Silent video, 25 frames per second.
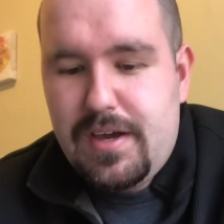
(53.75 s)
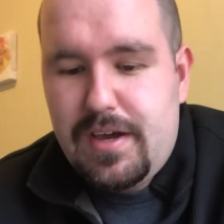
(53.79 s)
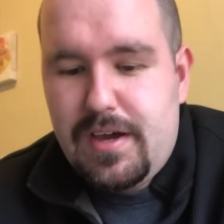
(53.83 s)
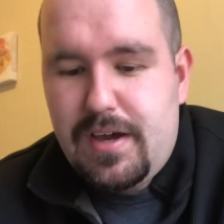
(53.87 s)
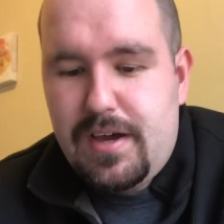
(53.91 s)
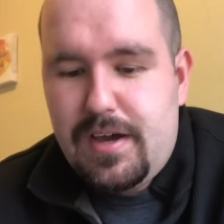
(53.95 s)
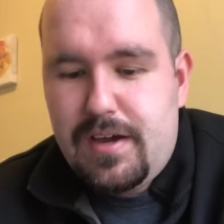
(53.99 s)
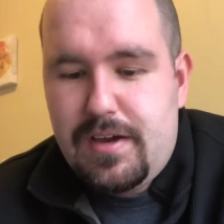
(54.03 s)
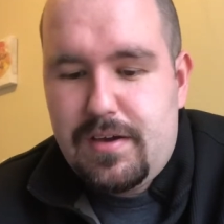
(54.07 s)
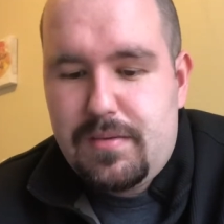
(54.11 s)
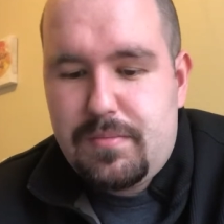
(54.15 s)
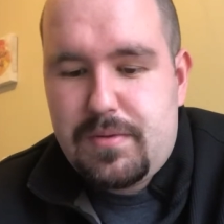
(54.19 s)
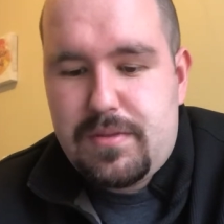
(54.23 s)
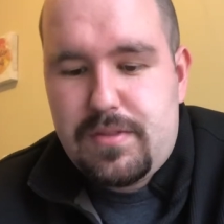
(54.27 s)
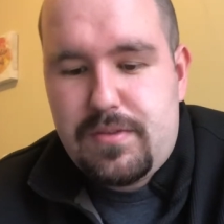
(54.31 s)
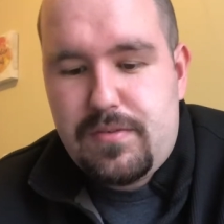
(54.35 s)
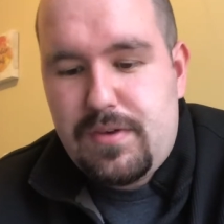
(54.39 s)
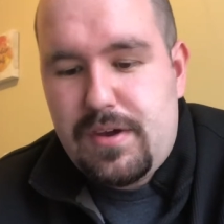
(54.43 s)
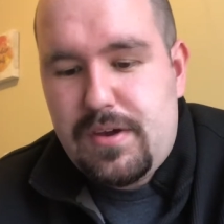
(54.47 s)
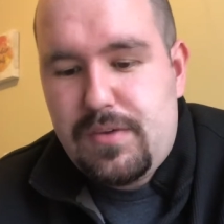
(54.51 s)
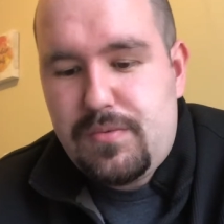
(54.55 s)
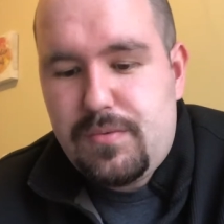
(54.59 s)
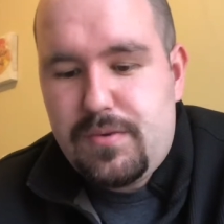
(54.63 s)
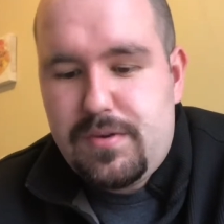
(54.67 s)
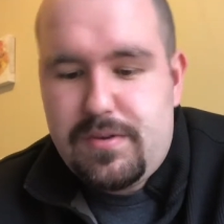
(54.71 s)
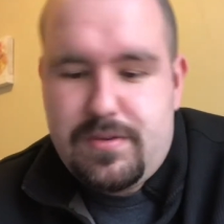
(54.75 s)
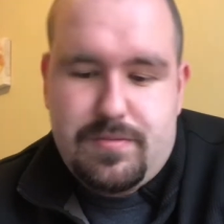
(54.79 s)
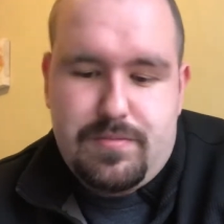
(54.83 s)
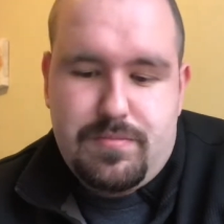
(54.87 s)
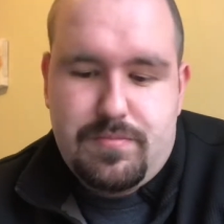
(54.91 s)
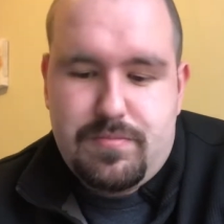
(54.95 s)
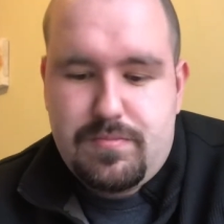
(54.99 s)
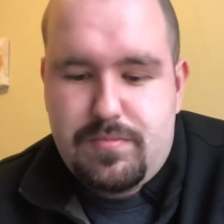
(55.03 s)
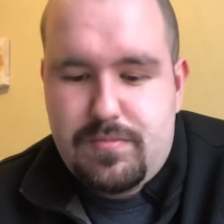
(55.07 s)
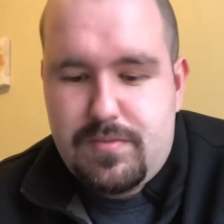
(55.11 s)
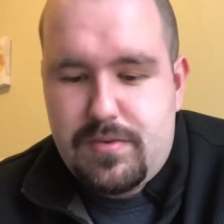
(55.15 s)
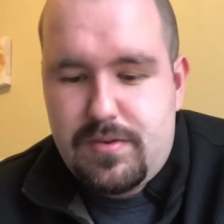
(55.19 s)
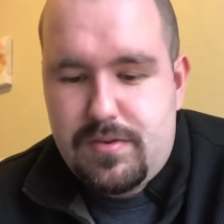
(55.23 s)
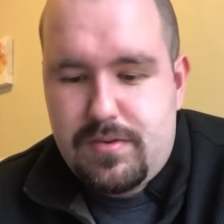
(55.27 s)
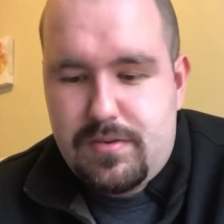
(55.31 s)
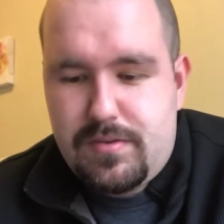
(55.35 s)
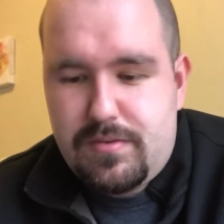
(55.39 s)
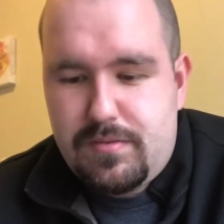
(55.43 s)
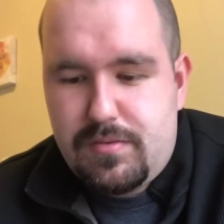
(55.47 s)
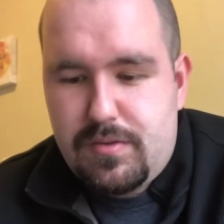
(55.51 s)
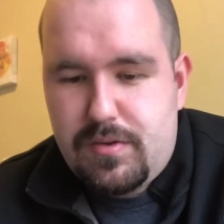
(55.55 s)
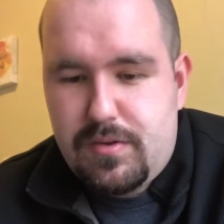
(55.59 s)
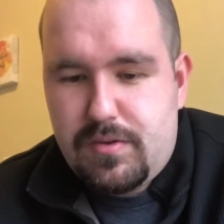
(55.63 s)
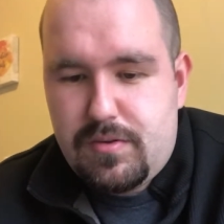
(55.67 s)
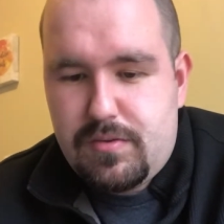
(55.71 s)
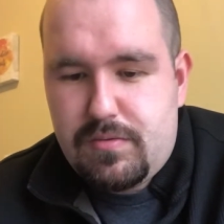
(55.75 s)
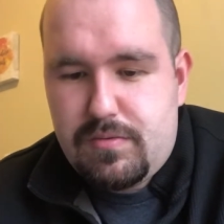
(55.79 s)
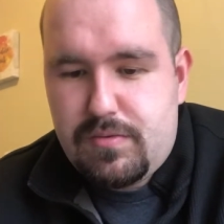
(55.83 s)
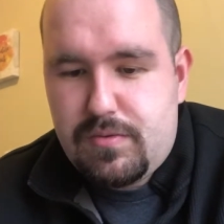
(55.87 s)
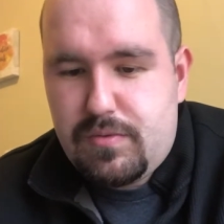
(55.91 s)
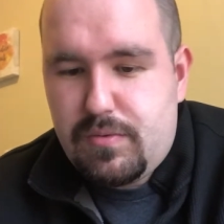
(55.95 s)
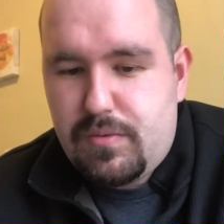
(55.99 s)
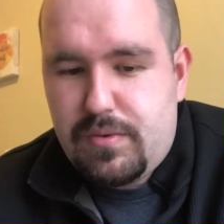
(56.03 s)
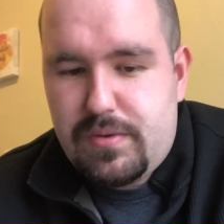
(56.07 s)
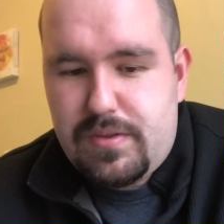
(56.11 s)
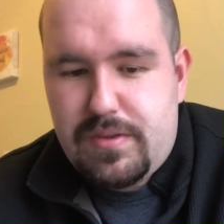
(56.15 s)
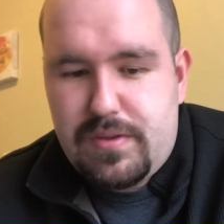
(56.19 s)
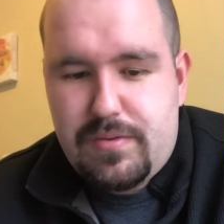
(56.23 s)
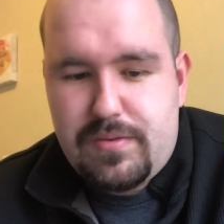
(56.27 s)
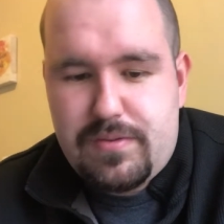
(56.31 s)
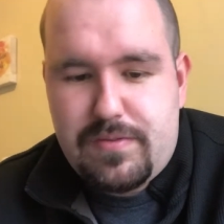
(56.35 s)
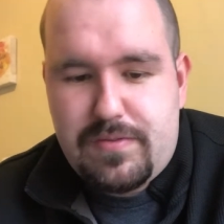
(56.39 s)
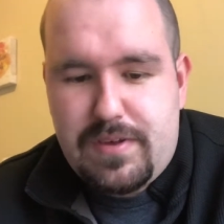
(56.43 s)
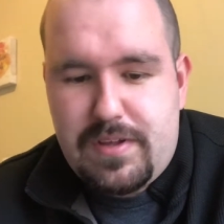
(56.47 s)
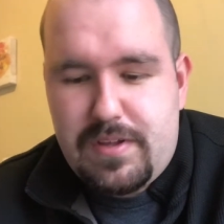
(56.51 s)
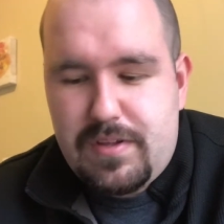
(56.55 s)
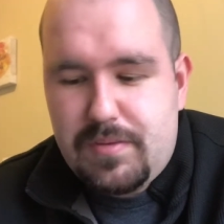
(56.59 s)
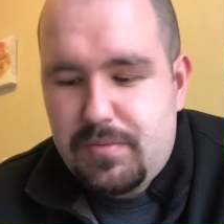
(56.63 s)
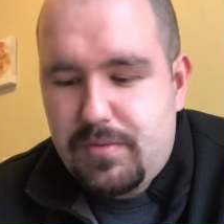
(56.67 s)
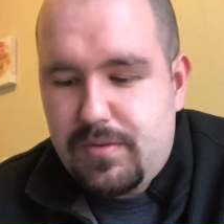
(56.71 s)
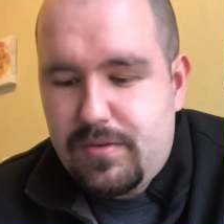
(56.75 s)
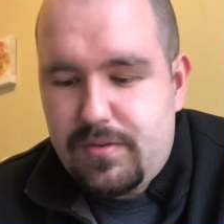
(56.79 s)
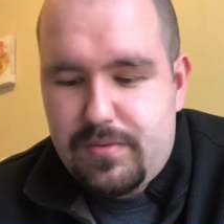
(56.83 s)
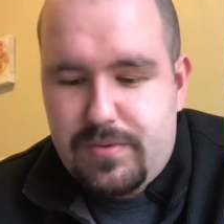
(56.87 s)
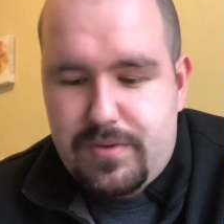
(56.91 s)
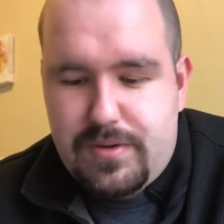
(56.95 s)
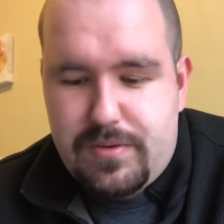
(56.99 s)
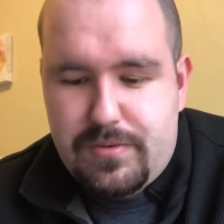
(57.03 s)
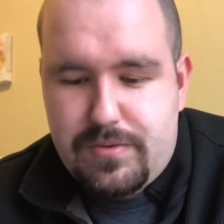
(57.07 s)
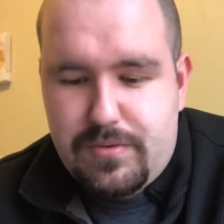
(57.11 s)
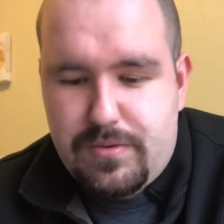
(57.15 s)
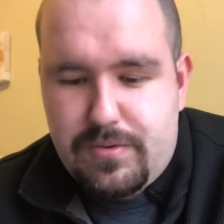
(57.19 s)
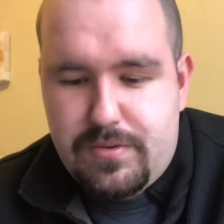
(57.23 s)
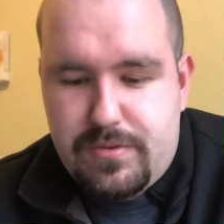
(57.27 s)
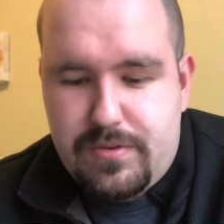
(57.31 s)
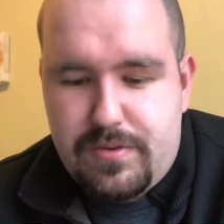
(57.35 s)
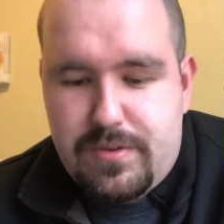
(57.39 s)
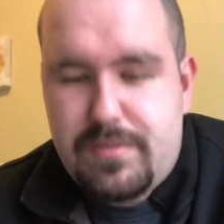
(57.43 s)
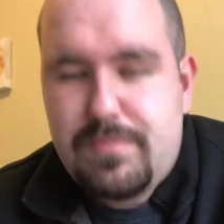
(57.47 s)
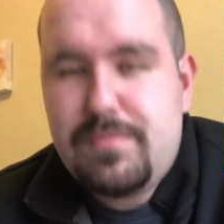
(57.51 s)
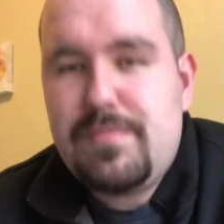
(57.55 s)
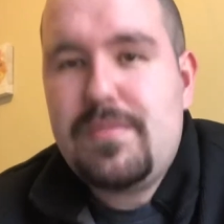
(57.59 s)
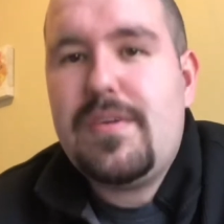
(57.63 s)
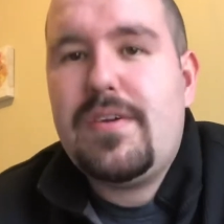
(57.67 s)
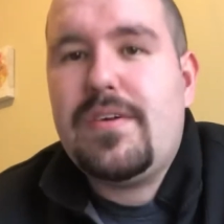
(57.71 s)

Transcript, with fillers: Uh, but the red one, uh, you know, was the one that was available when I was ordering,